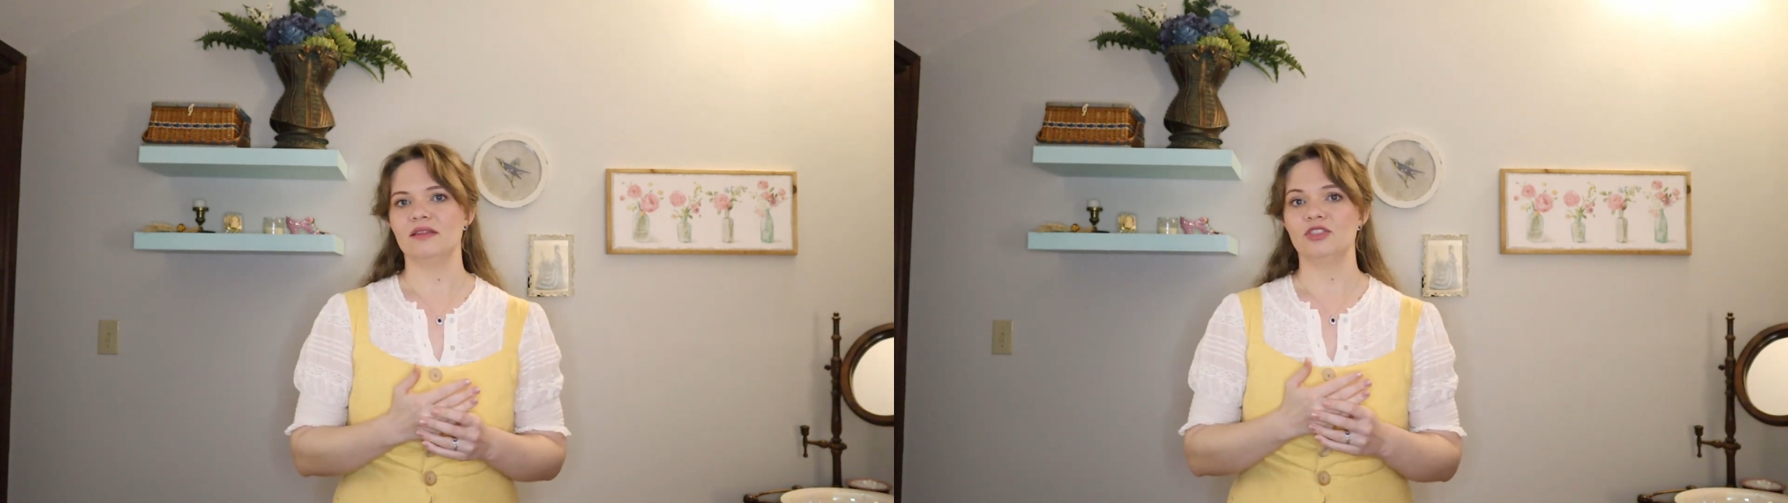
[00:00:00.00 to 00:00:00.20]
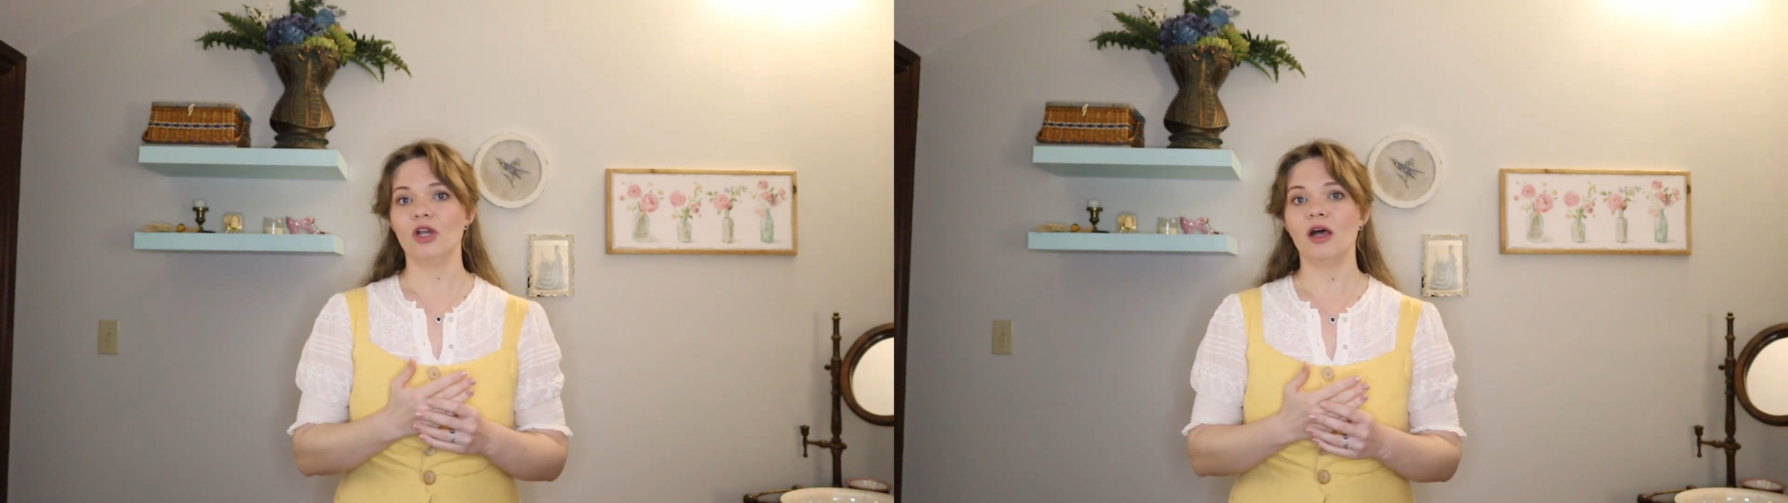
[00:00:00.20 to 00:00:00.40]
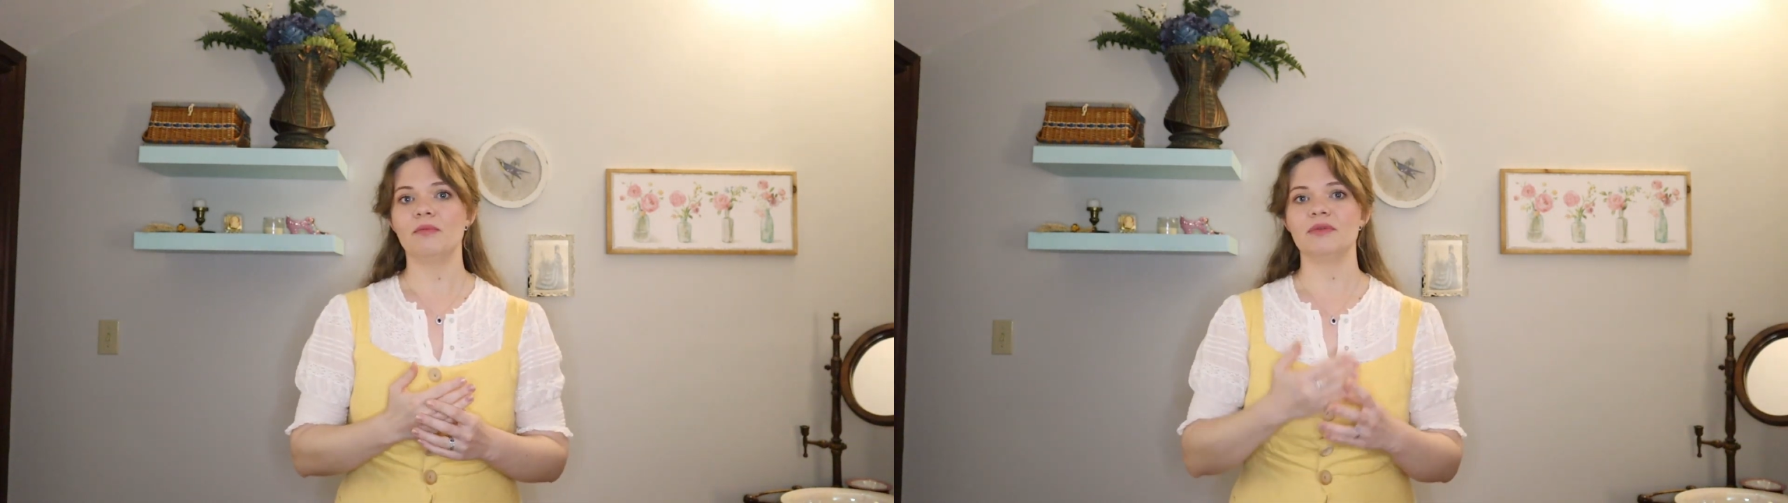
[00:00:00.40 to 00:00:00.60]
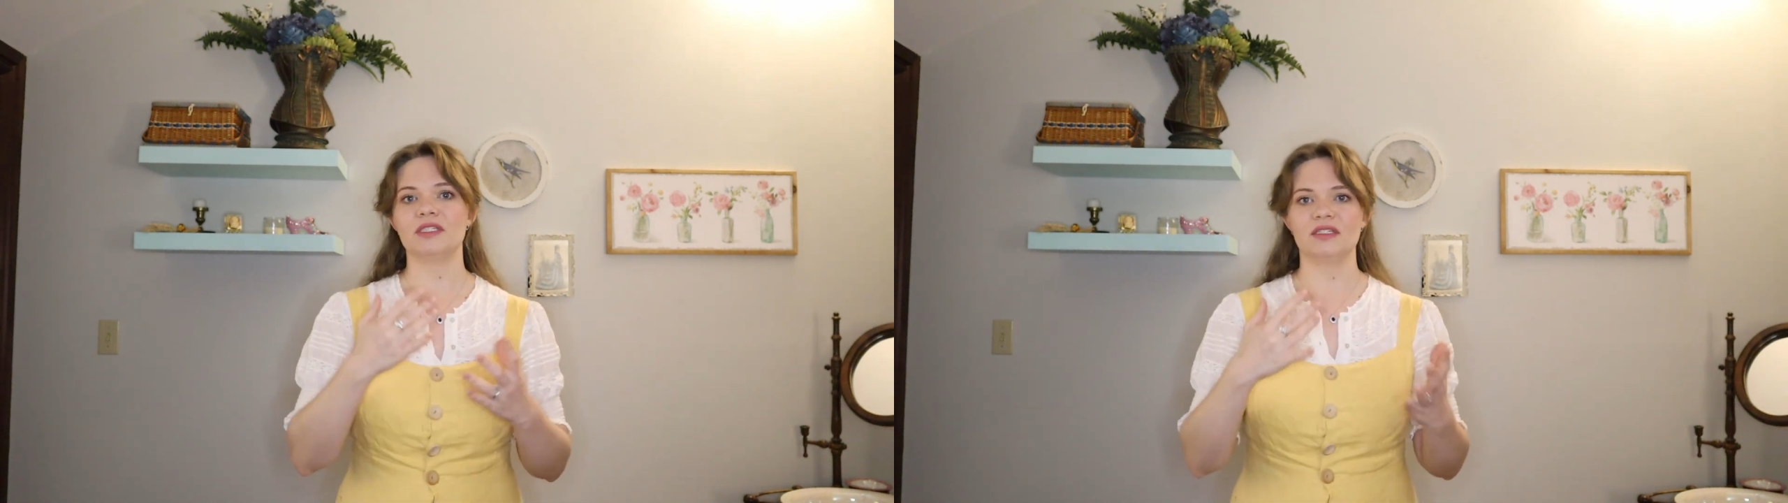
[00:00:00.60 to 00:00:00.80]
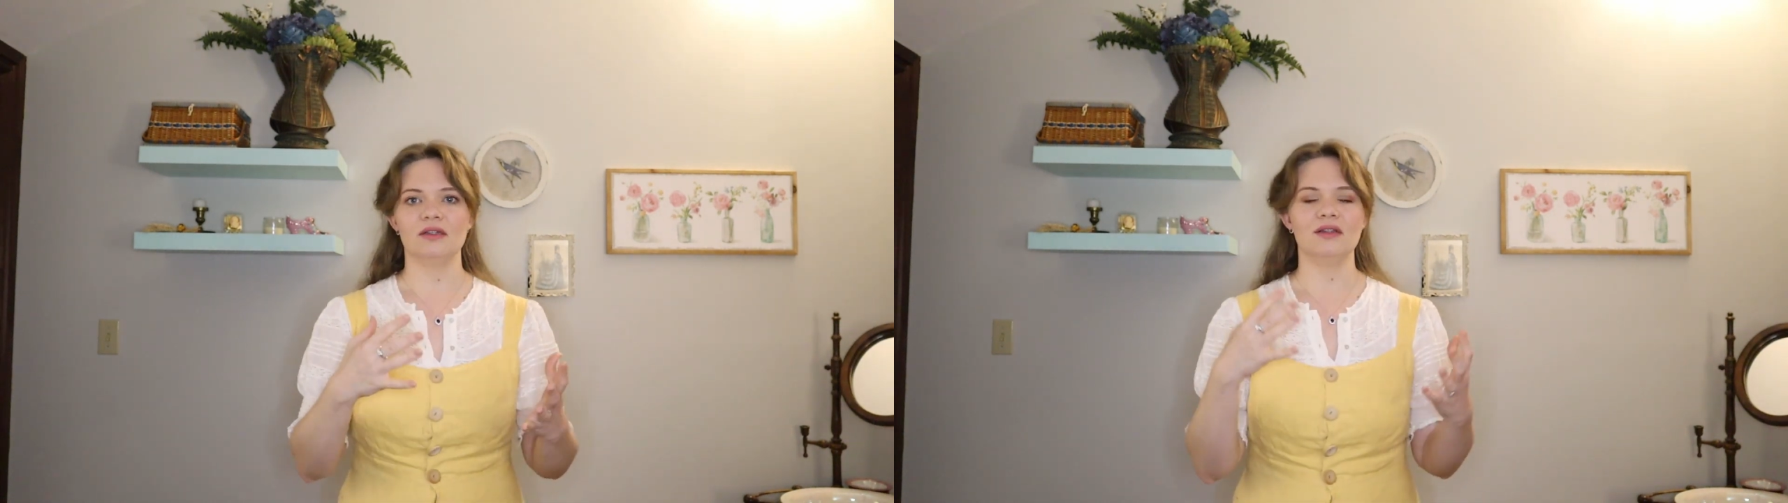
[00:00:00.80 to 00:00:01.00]
job
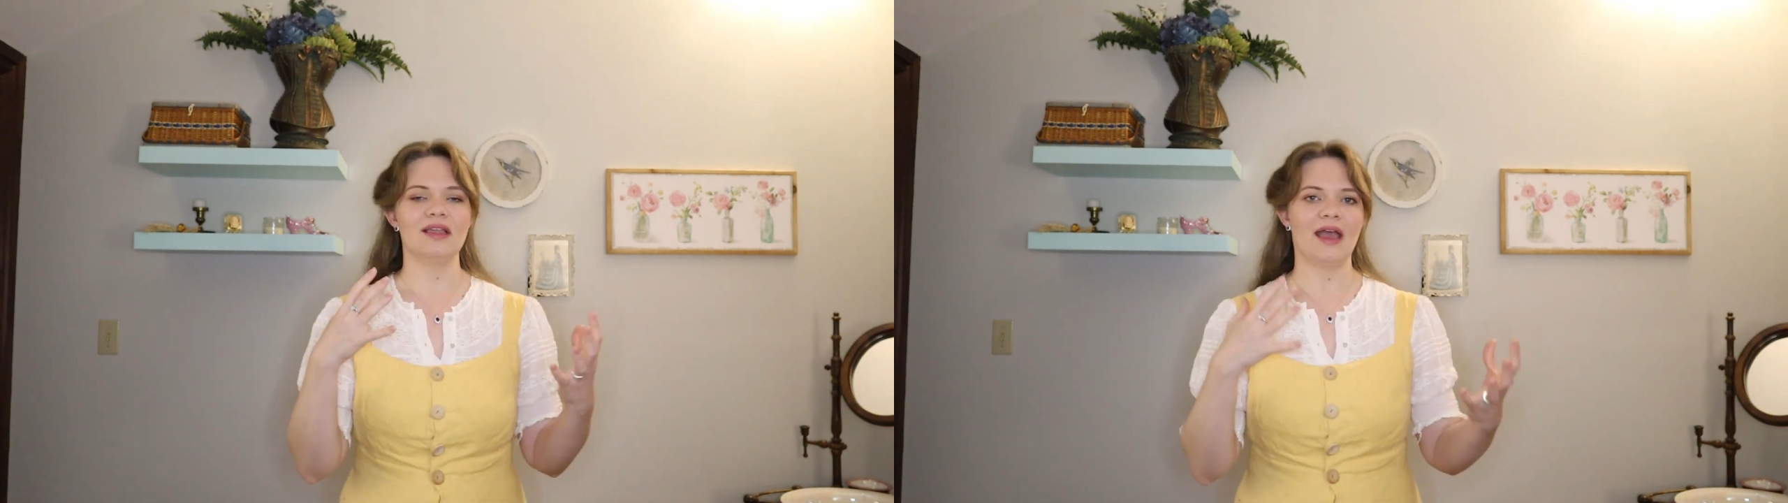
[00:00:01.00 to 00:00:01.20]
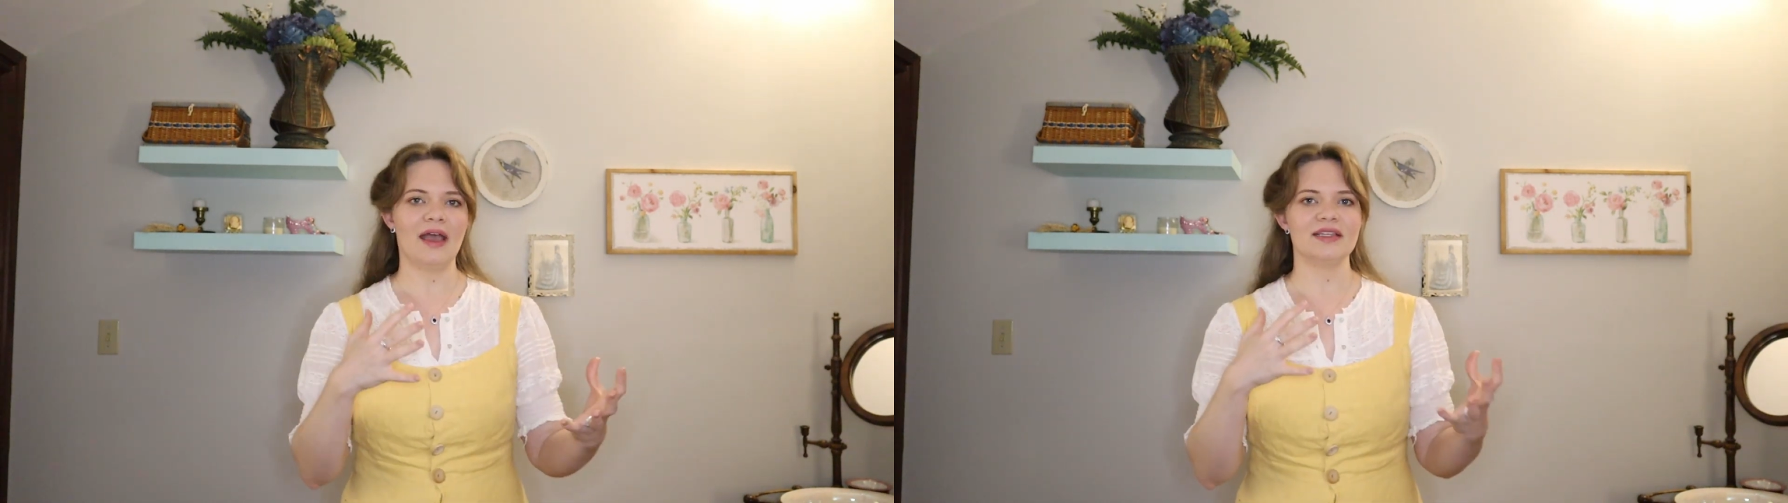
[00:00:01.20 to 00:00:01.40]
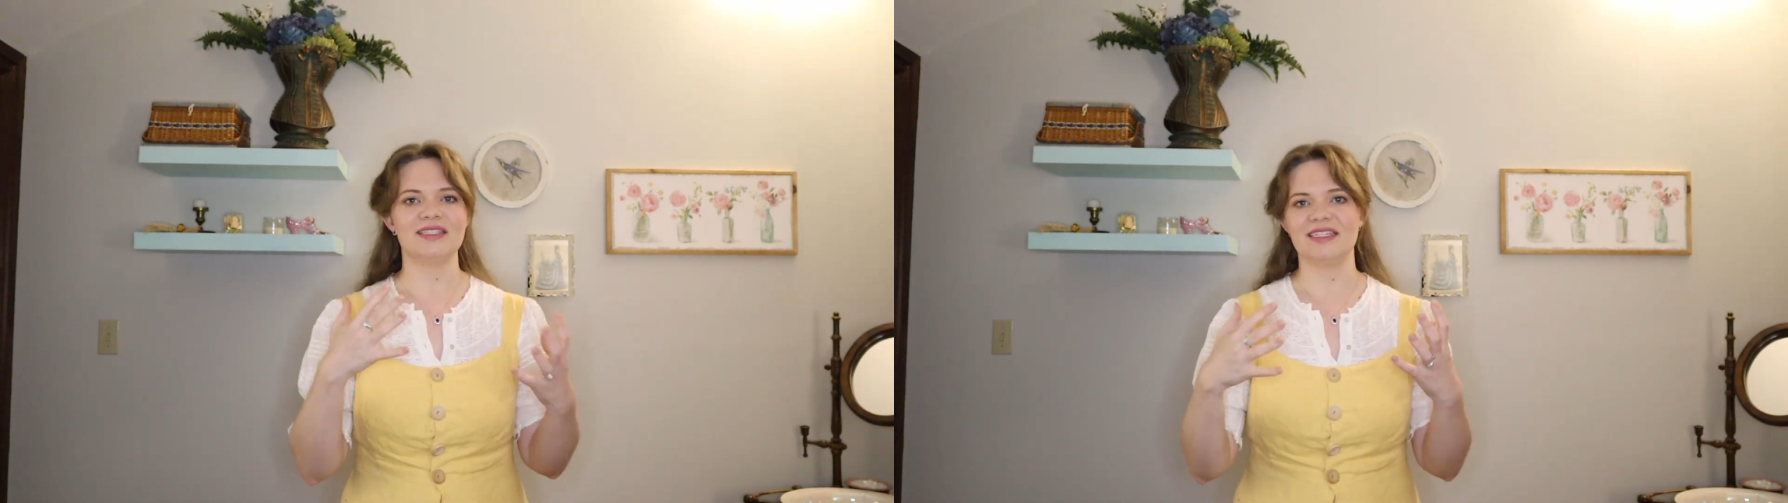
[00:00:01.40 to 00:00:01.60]
still has